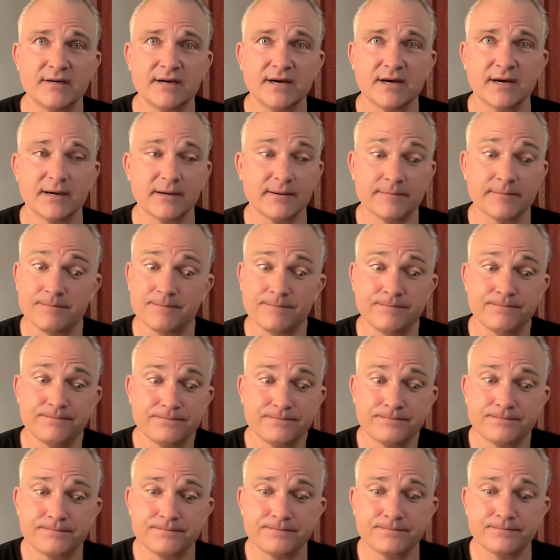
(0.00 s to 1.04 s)
Um,
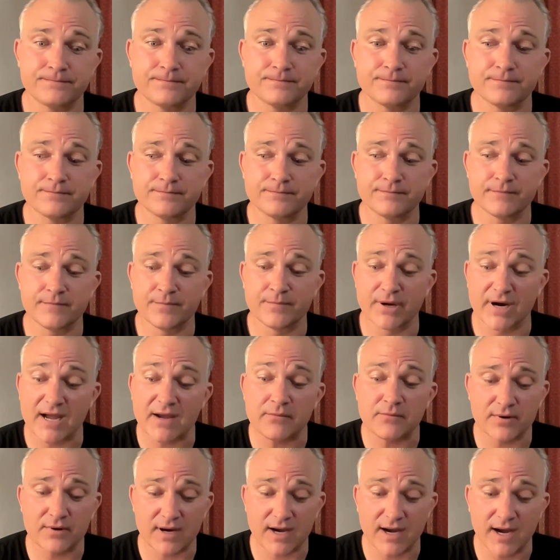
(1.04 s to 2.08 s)
but
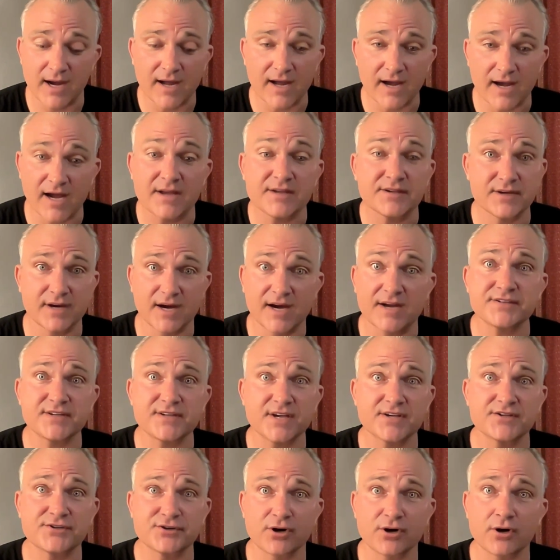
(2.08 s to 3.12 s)
I, I, I
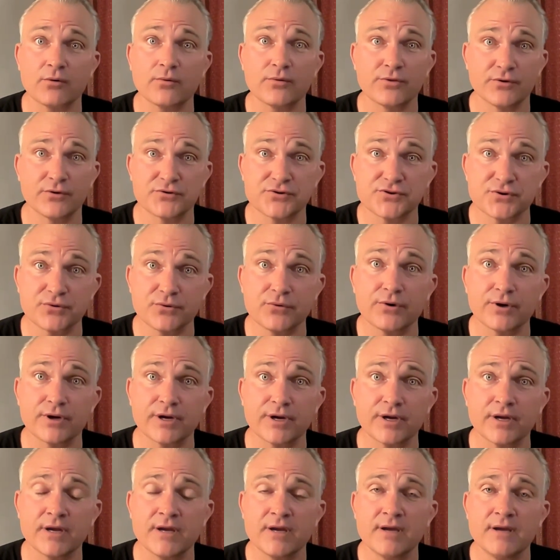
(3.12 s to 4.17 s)
say start with your
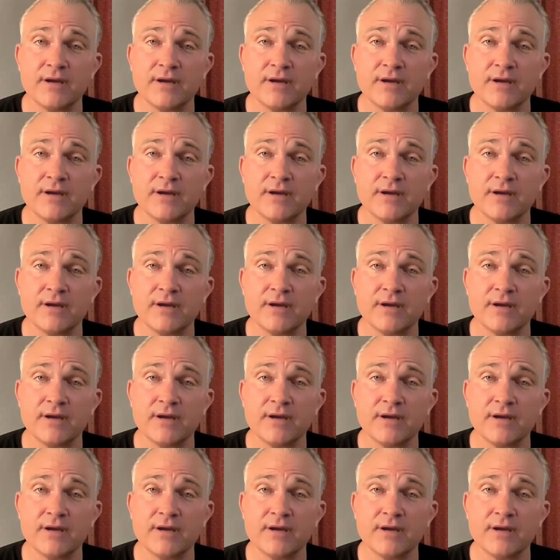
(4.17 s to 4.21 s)
story,